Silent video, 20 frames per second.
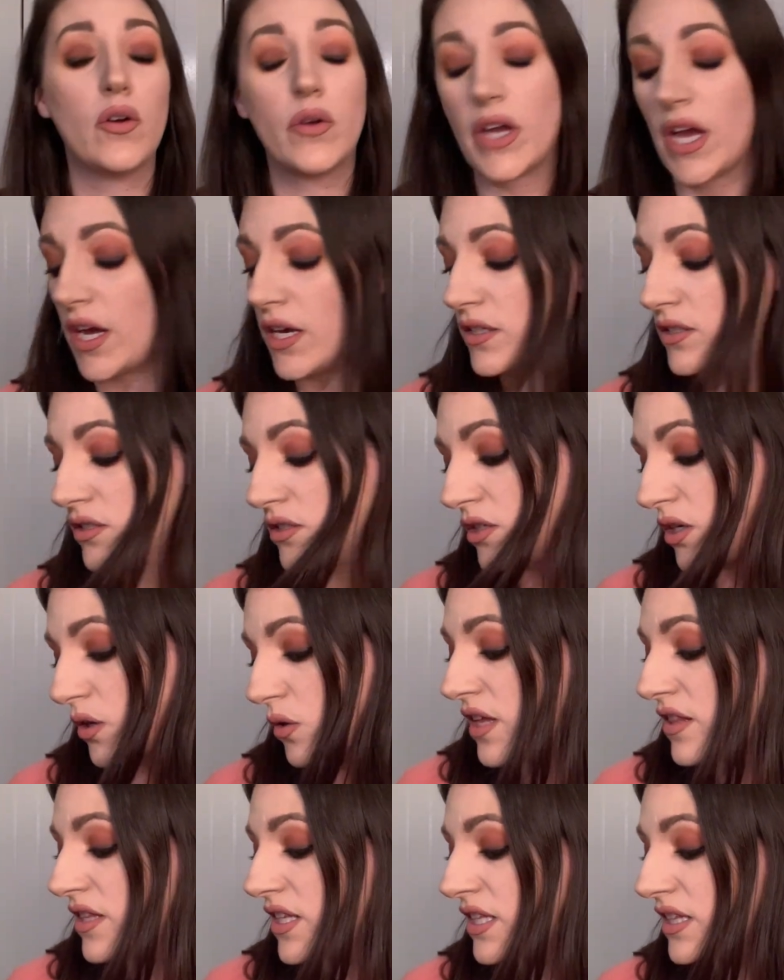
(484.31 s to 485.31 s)
okay, so
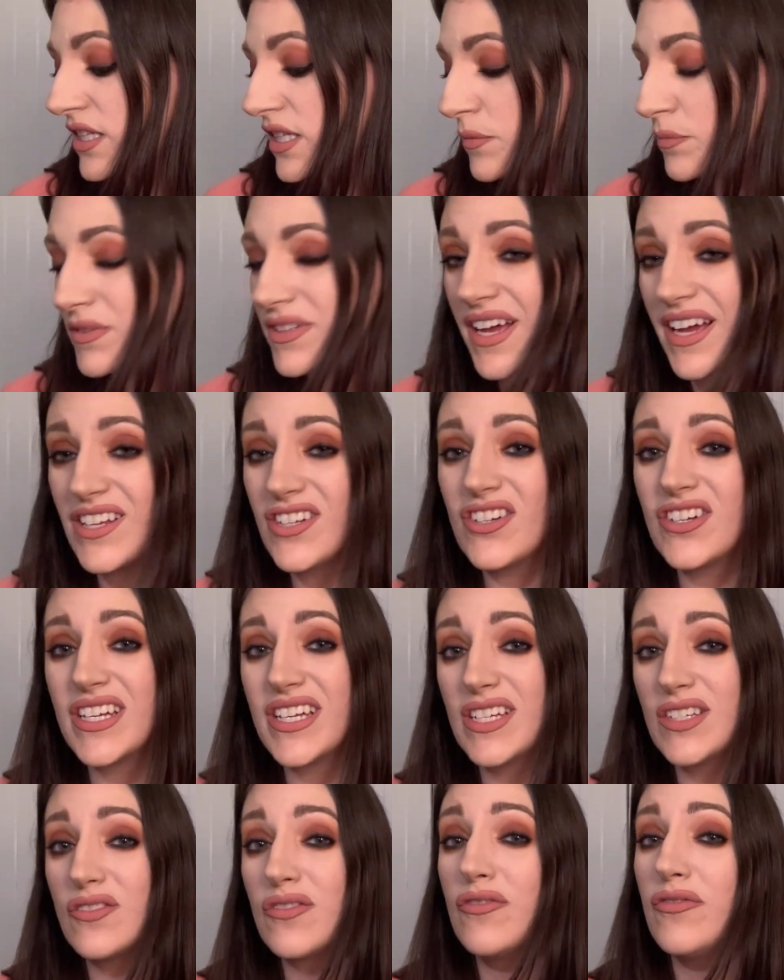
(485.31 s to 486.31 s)
the lip Lip liner
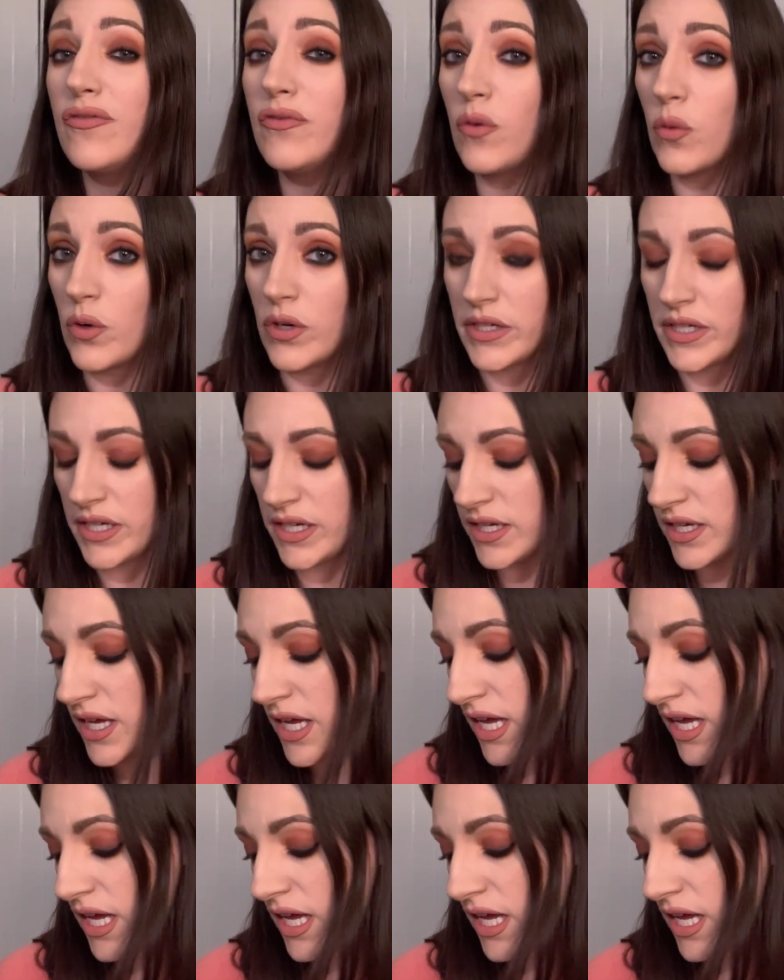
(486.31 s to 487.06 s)
is forty dollars,